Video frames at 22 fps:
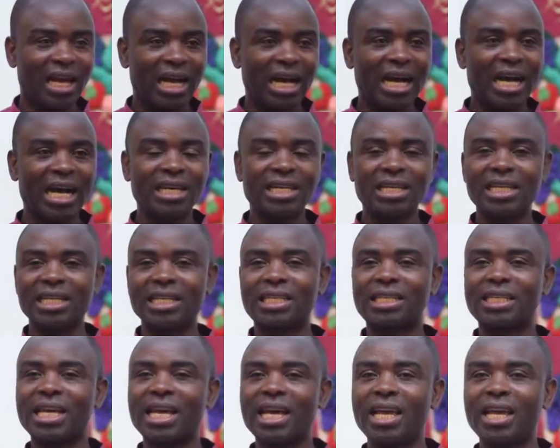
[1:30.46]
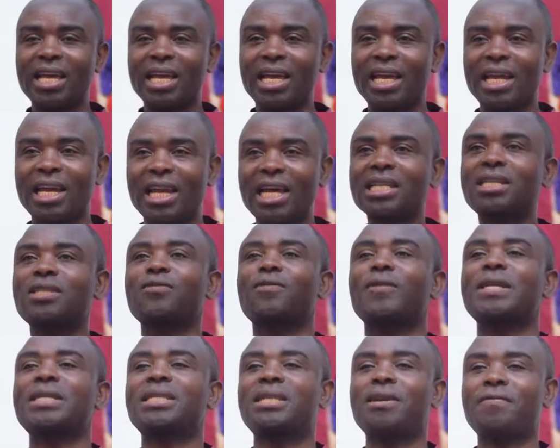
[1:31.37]
and he's saying, let's
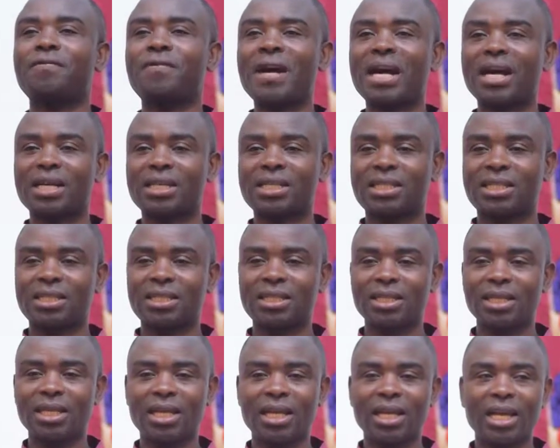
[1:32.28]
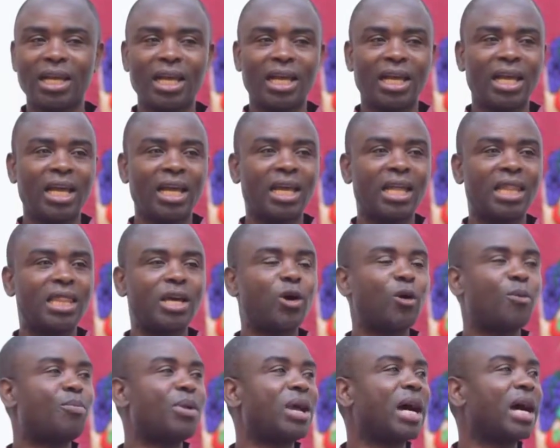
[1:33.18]
face the facts, there
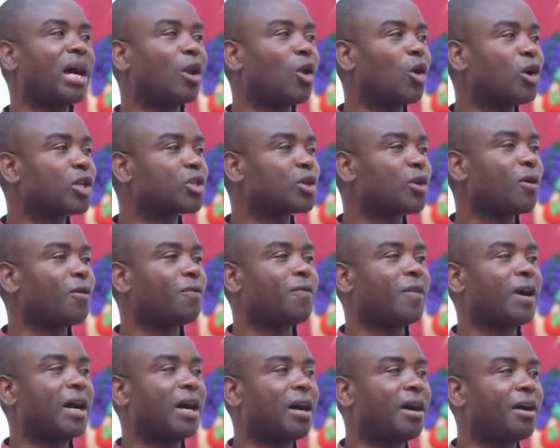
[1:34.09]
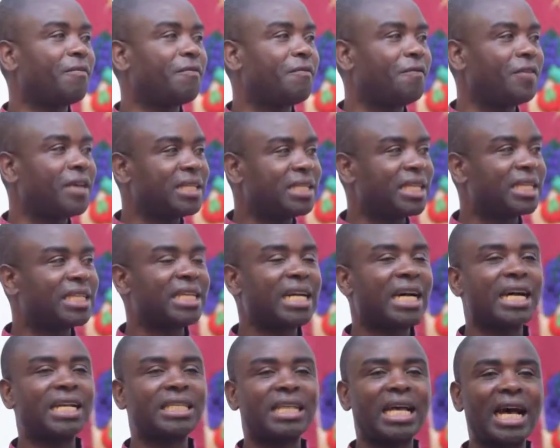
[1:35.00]
will be a lot of visitors
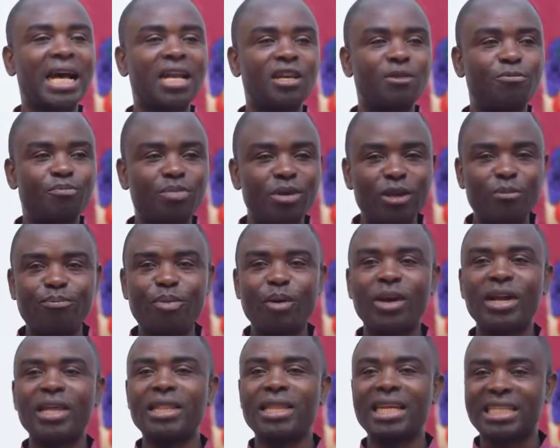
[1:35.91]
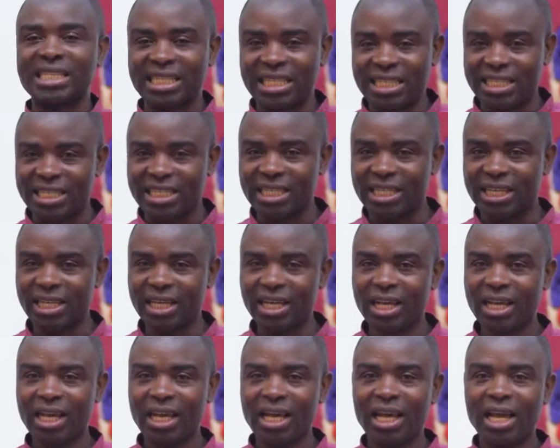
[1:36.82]
and people in the city.
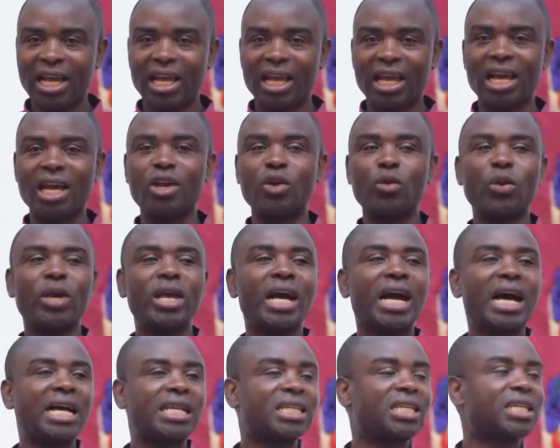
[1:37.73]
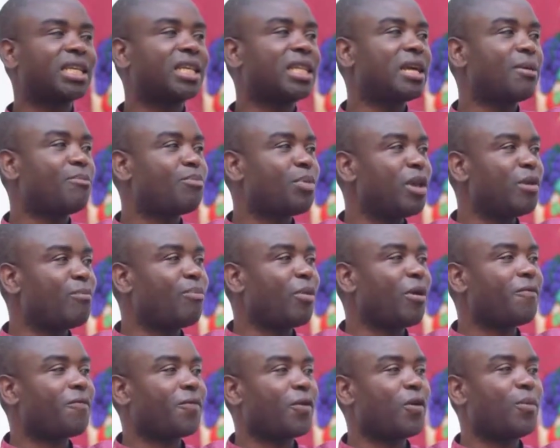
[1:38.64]
Can we ask the
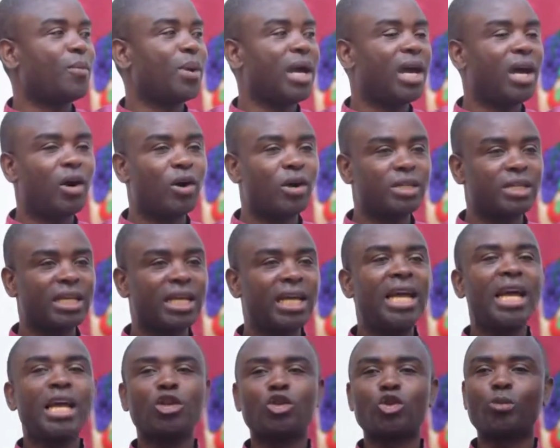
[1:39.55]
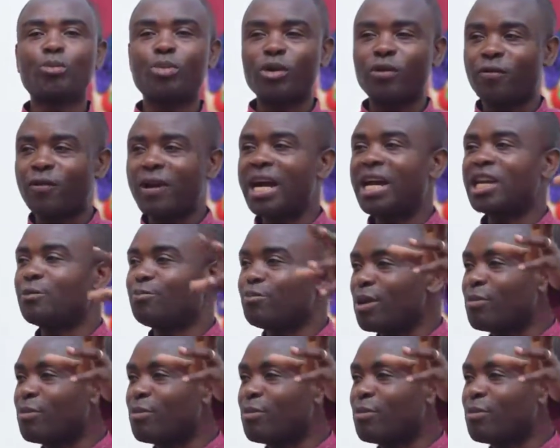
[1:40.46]
people from health to provide